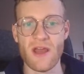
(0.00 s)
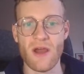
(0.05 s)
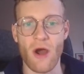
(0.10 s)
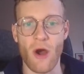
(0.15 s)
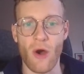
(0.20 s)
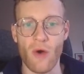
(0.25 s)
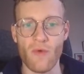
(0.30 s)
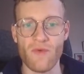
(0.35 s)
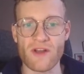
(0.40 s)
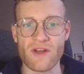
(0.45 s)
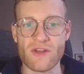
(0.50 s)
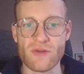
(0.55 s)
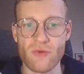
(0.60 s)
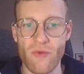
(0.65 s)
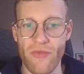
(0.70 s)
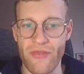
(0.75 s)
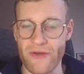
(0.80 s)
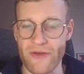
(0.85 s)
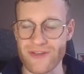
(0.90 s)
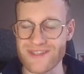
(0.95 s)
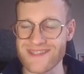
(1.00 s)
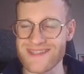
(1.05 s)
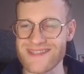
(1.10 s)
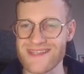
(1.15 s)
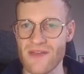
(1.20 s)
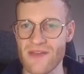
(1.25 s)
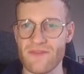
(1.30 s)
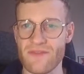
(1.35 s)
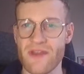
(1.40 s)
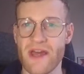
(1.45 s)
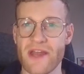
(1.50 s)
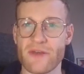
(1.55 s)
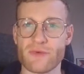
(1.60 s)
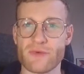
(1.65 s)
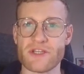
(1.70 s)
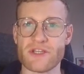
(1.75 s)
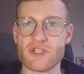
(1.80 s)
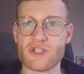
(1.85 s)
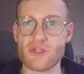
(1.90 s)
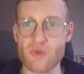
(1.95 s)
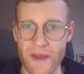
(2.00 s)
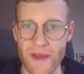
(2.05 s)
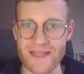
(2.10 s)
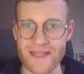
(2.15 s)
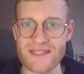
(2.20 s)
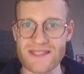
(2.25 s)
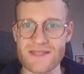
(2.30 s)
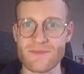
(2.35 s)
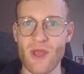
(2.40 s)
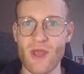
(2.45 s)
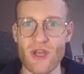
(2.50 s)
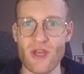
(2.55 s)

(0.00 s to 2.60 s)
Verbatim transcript: over two thousand seven hundred trades.